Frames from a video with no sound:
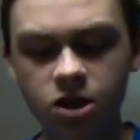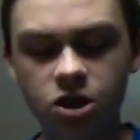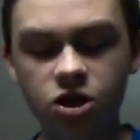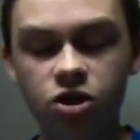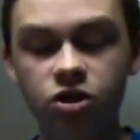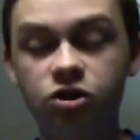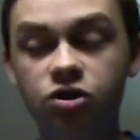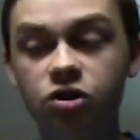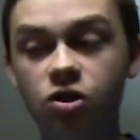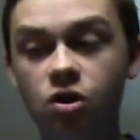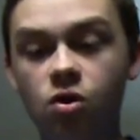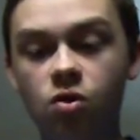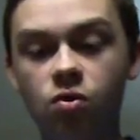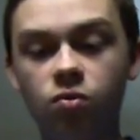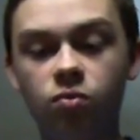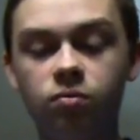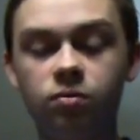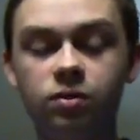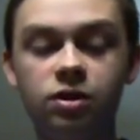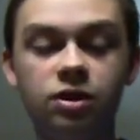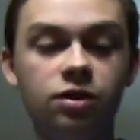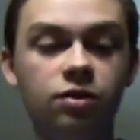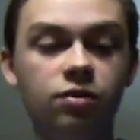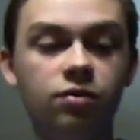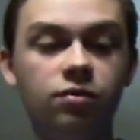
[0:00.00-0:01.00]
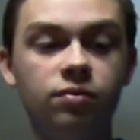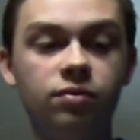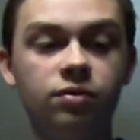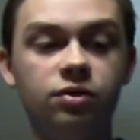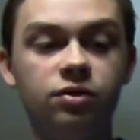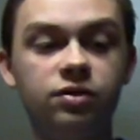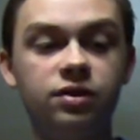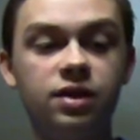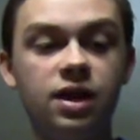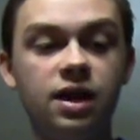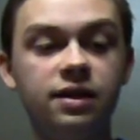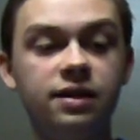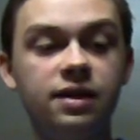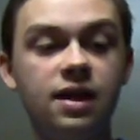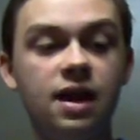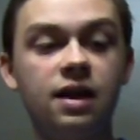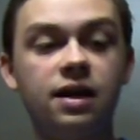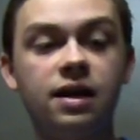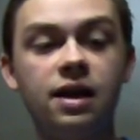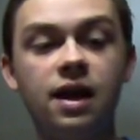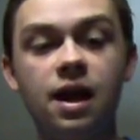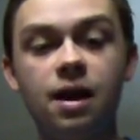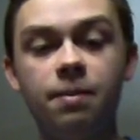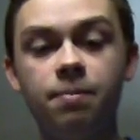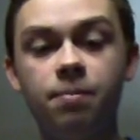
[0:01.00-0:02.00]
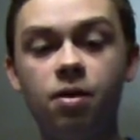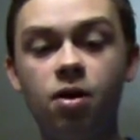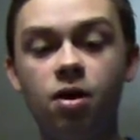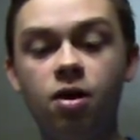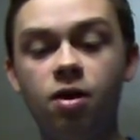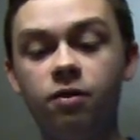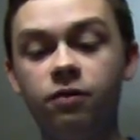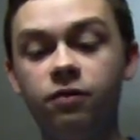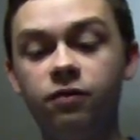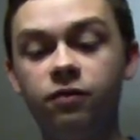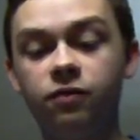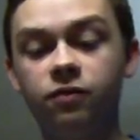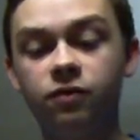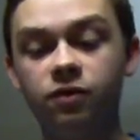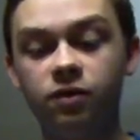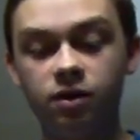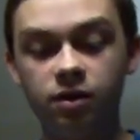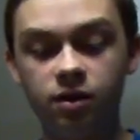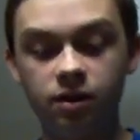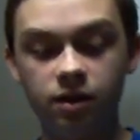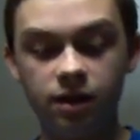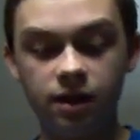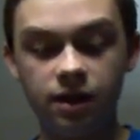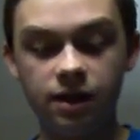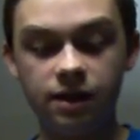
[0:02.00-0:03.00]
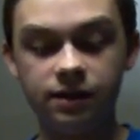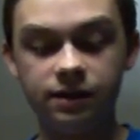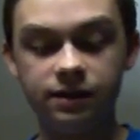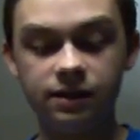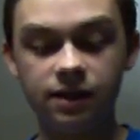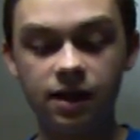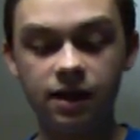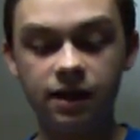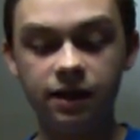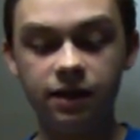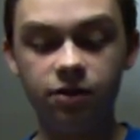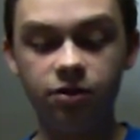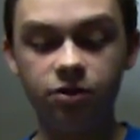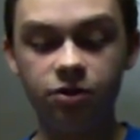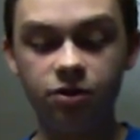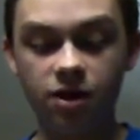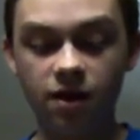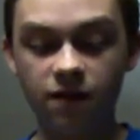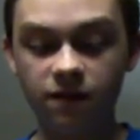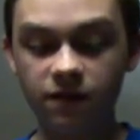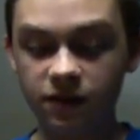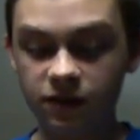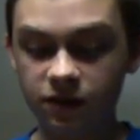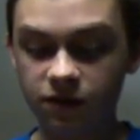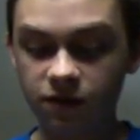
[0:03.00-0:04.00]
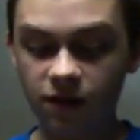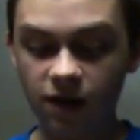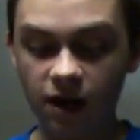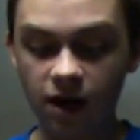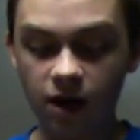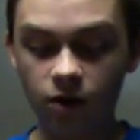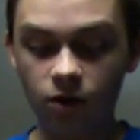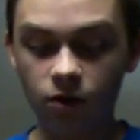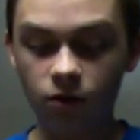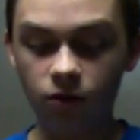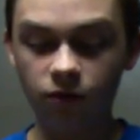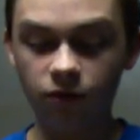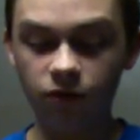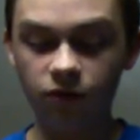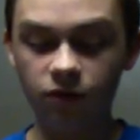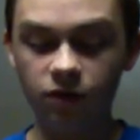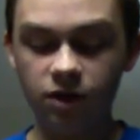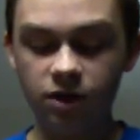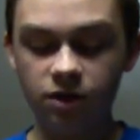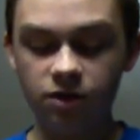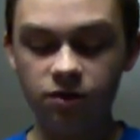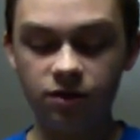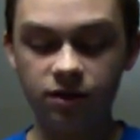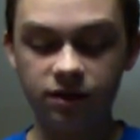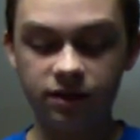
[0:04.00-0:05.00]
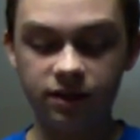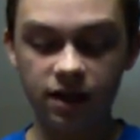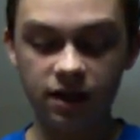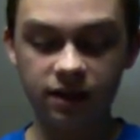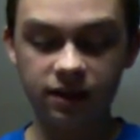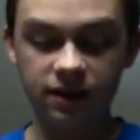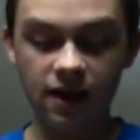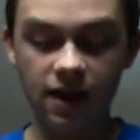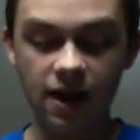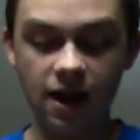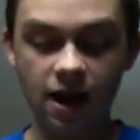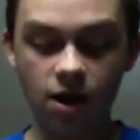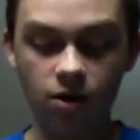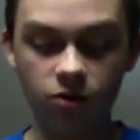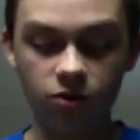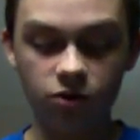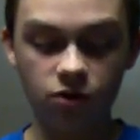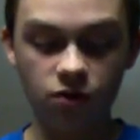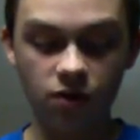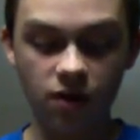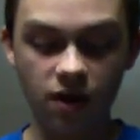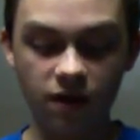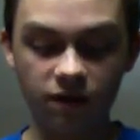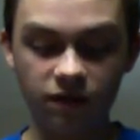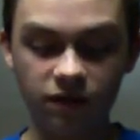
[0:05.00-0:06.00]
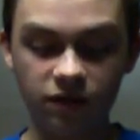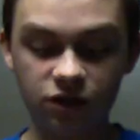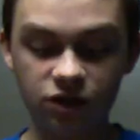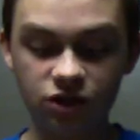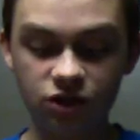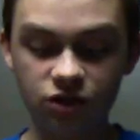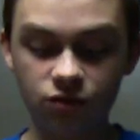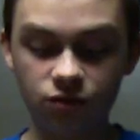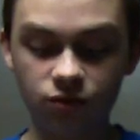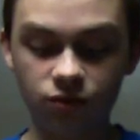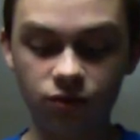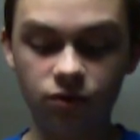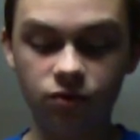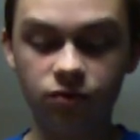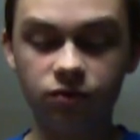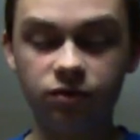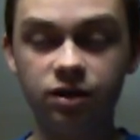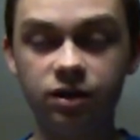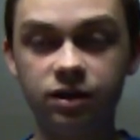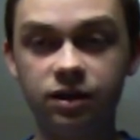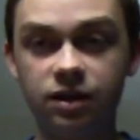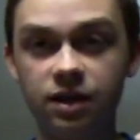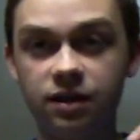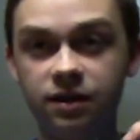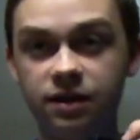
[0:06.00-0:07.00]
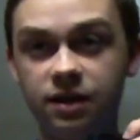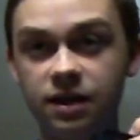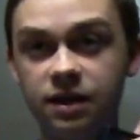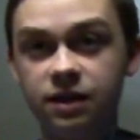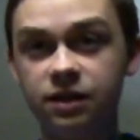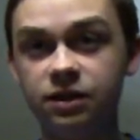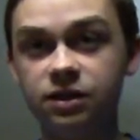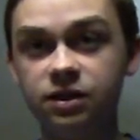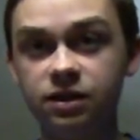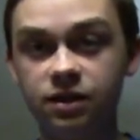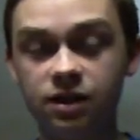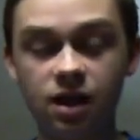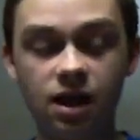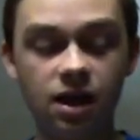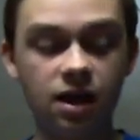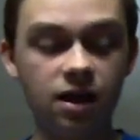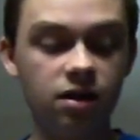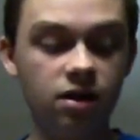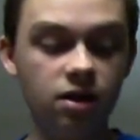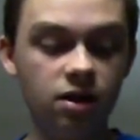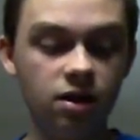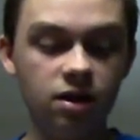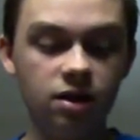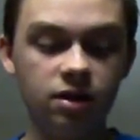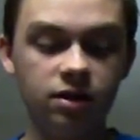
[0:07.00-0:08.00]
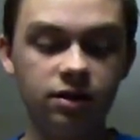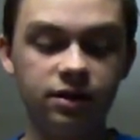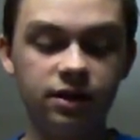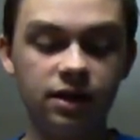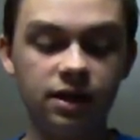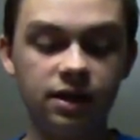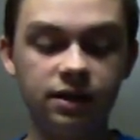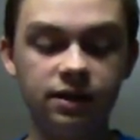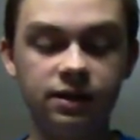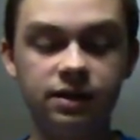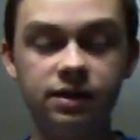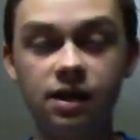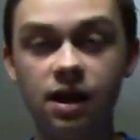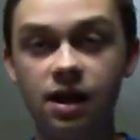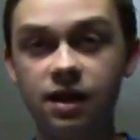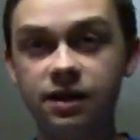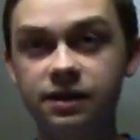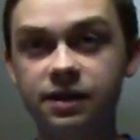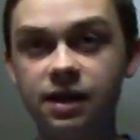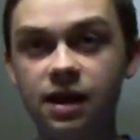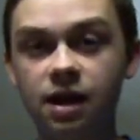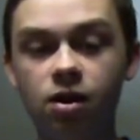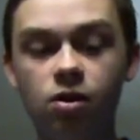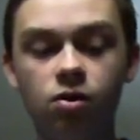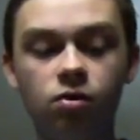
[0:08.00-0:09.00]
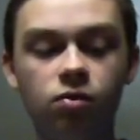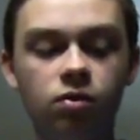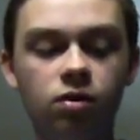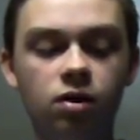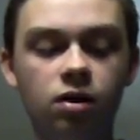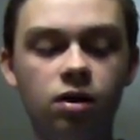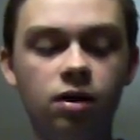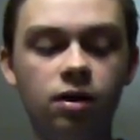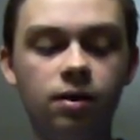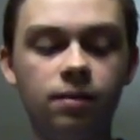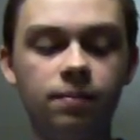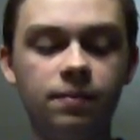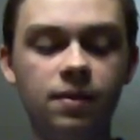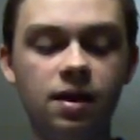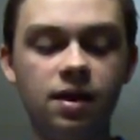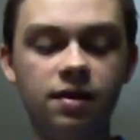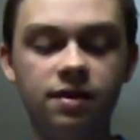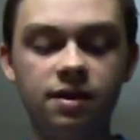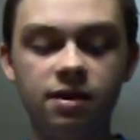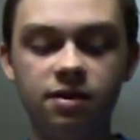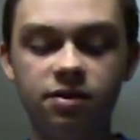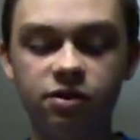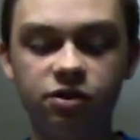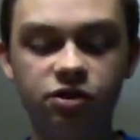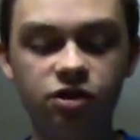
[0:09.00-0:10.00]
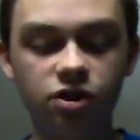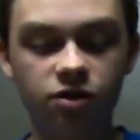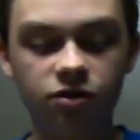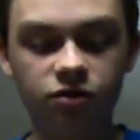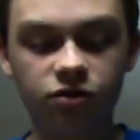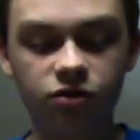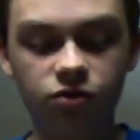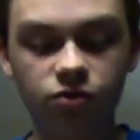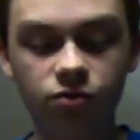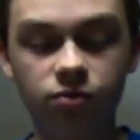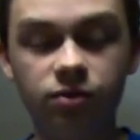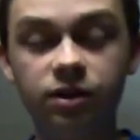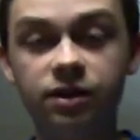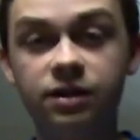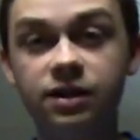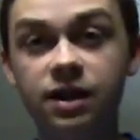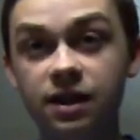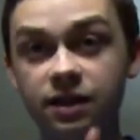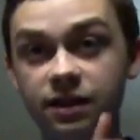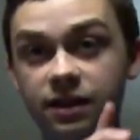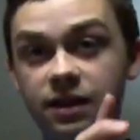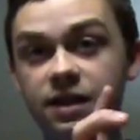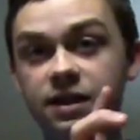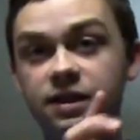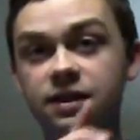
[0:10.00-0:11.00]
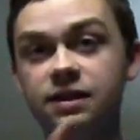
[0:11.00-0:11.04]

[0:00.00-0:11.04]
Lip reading: So, you take that cap off. Inside of here you have this valve. You can take that out. You have this screw to take the inside, insides out, and then this other screw to take the